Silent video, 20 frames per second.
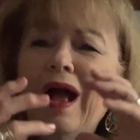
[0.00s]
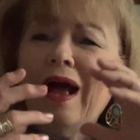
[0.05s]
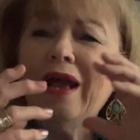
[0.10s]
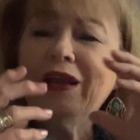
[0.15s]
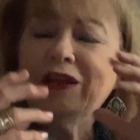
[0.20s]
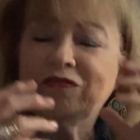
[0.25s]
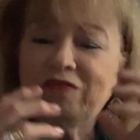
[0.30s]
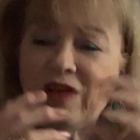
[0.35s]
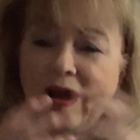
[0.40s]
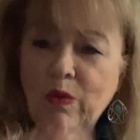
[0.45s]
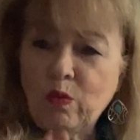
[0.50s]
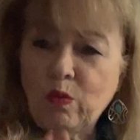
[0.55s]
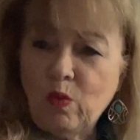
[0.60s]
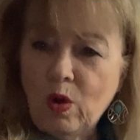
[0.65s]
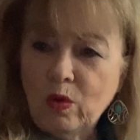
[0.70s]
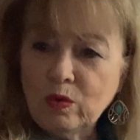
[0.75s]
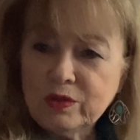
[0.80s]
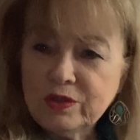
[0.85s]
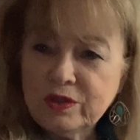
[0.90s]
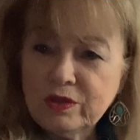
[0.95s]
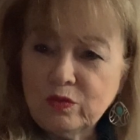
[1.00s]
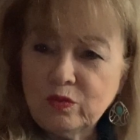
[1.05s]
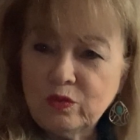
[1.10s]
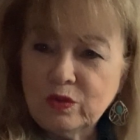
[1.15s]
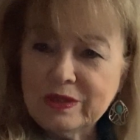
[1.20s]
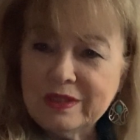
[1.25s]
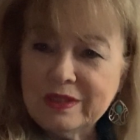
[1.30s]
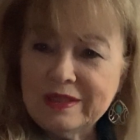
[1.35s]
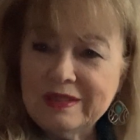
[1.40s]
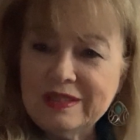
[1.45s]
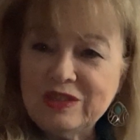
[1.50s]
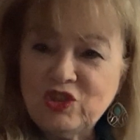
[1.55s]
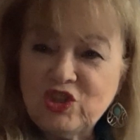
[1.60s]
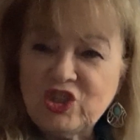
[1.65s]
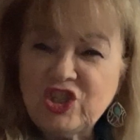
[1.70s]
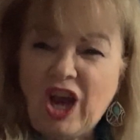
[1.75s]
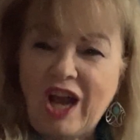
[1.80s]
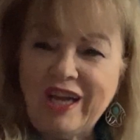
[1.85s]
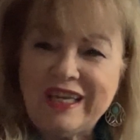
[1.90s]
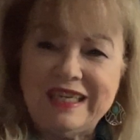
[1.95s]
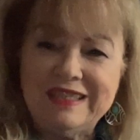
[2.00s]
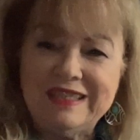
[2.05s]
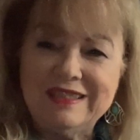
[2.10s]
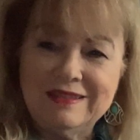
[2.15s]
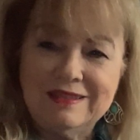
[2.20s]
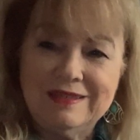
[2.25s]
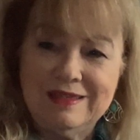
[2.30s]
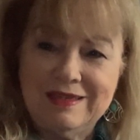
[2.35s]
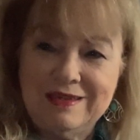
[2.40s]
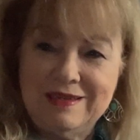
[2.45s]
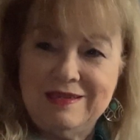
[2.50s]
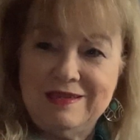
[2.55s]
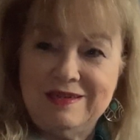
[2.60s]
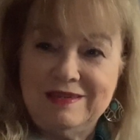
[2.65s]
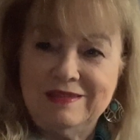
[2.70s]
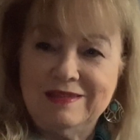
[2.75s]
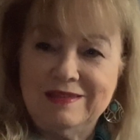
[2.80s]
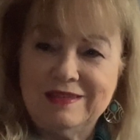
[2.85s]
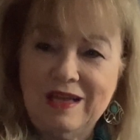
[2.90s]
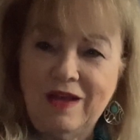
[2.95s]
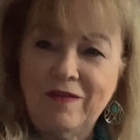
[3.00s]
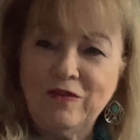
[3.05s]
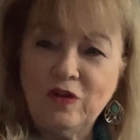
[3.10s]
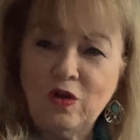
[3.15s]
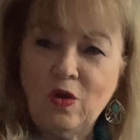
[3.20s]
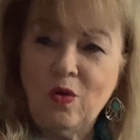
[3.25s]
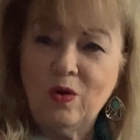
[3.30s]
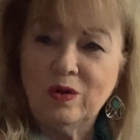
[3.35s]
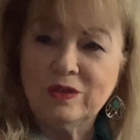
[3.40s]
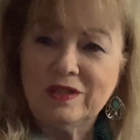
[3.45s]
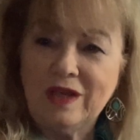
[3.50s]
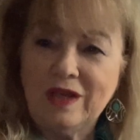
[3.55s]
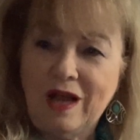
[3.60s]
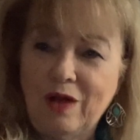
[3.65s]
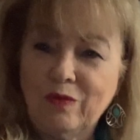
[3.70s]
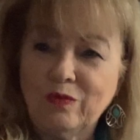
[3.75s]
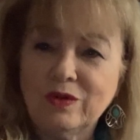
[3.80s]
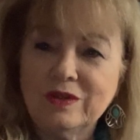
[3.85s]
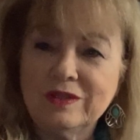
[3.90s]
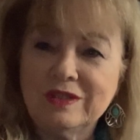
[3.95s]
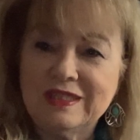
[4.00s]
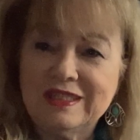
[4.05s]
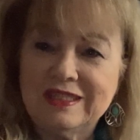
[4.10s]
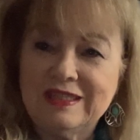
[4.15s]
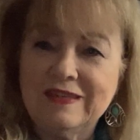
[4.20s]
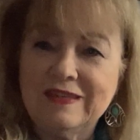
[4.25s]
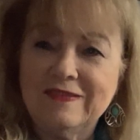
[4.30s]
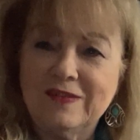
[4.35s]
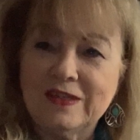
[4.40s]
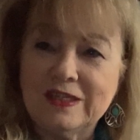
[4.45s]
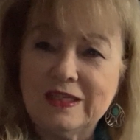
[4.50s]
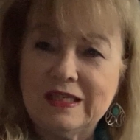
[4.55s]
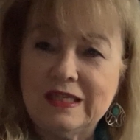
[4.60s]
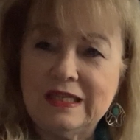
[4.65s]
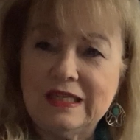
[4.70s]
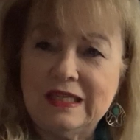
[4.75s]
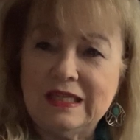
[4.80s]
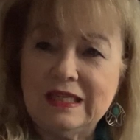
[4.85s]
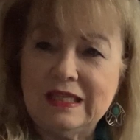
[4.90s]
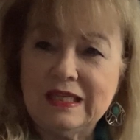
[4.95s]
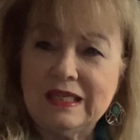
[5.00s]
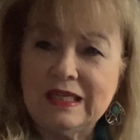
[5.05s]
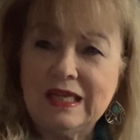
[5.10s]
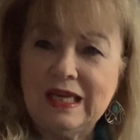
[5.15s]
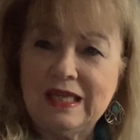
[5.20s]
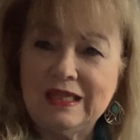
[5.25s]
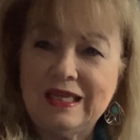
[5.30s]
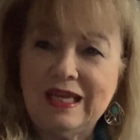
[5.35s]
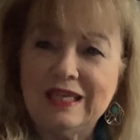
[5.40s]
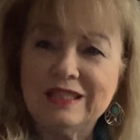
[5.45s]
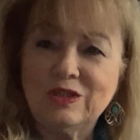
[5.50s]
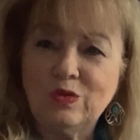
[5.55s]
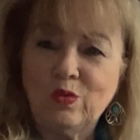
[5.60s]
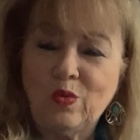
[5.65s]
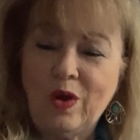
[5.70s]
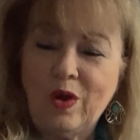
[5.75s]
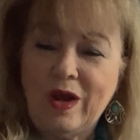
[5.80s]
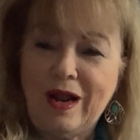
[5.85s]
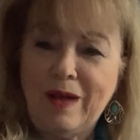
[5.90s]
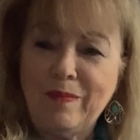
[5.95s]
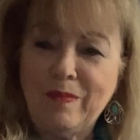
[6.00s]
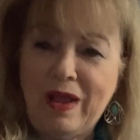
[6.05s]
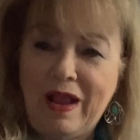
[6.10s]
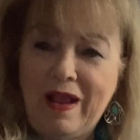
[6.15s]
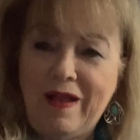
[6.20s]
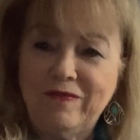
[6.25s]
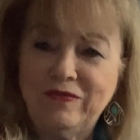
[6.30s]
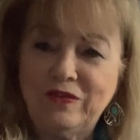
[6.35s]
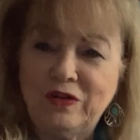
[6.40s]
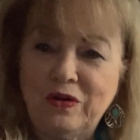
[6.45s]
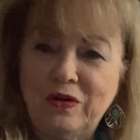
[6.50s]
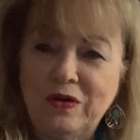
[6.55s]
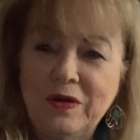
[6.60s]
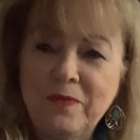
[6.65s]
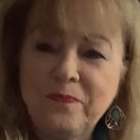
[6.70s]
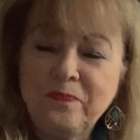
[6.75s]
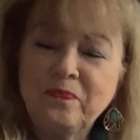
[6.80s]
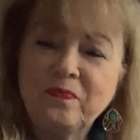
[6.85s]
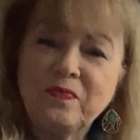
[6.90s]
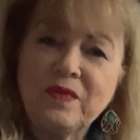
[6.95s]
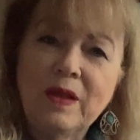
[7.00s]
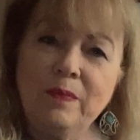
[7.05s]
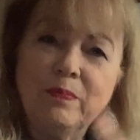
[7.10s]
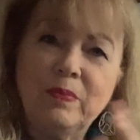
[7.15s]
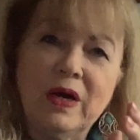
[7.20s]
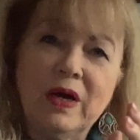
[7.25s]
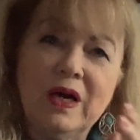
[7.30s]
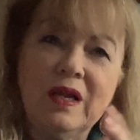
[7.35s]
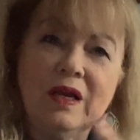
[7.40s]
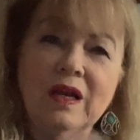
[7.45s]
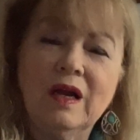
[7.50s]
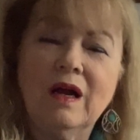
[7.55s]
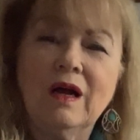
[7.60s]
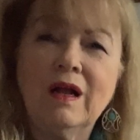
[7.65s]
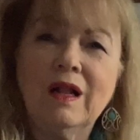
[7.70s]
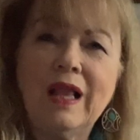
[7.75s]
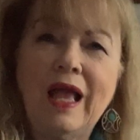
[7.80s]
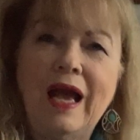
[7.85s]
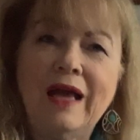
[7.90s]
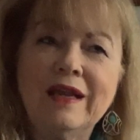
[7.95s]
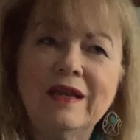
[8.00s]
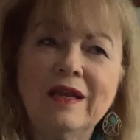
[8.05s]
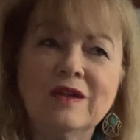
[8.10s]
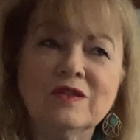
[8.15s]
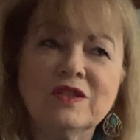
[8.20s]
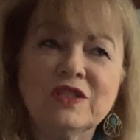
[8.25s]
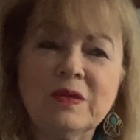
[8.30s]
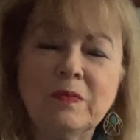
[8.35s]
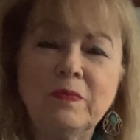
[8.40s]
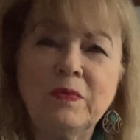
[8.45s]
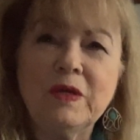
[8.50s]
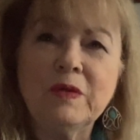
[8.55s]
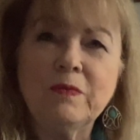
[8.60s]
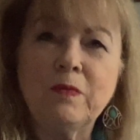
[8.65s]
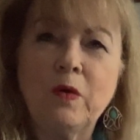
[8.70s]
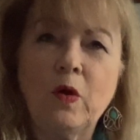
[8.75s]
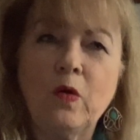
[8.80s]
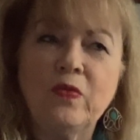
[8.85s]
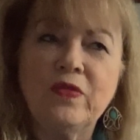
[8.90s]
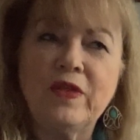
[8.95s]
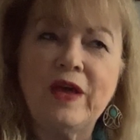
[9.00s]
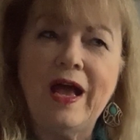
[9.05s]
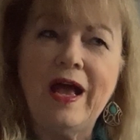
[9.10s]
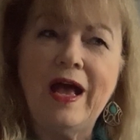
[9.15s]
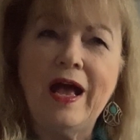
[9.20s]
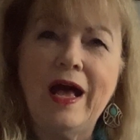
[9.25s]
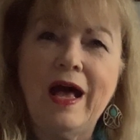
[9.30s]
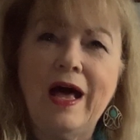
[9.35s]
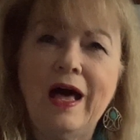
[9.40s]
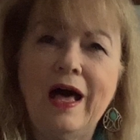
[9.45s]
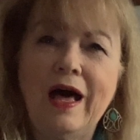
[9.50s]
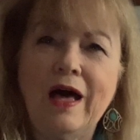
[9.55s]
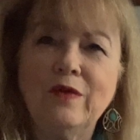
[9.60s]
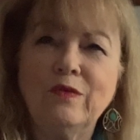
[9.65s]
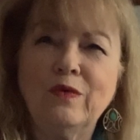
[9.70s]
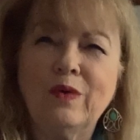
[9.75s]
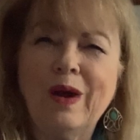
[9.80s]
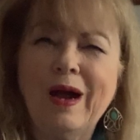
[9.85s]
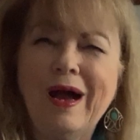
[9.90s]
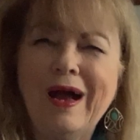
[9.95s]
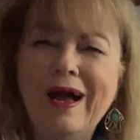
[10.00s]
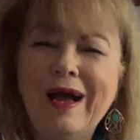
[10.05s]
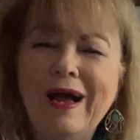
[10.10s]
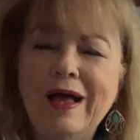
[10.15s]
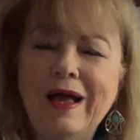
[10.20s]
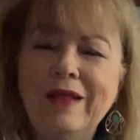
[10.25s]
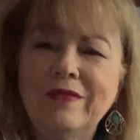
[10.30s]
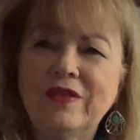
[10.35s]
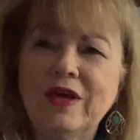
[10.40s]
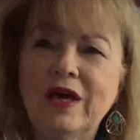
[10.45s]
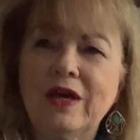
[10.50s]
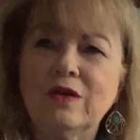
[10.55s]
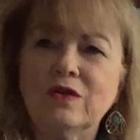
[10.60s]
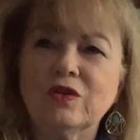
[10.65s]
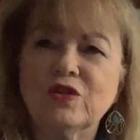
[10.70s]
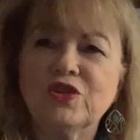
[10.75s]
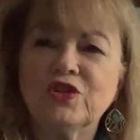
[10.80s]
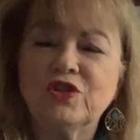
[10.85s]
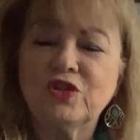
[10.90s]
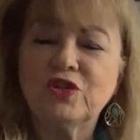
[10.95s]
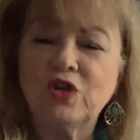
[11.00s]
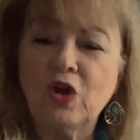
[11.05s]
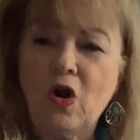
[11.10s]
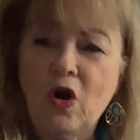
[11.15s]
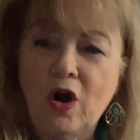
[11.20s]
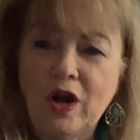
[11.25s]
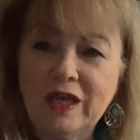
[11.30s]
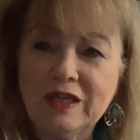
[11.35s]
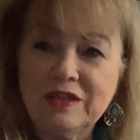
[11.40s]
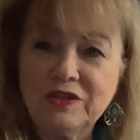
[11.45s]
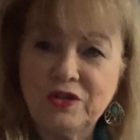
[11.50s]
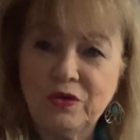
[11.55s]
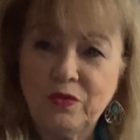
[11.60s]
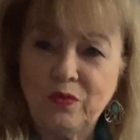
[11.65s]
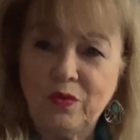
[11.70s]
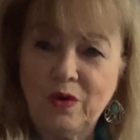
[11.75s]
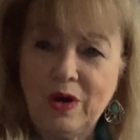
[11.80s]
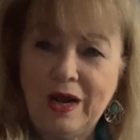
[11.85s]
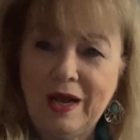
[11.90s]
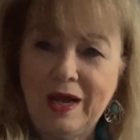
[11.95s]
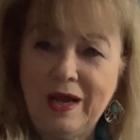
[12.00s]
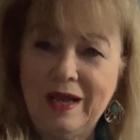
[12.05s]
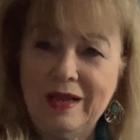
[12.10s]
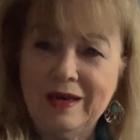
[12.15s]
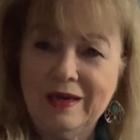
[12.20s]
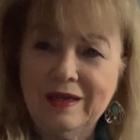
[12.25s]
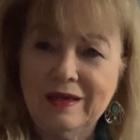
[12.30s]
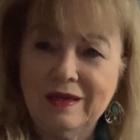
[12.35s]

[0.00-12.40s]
if I want to read shocking scenes, of course I'll read Stephen King. That's what I'm after. But I know some people that are starting to write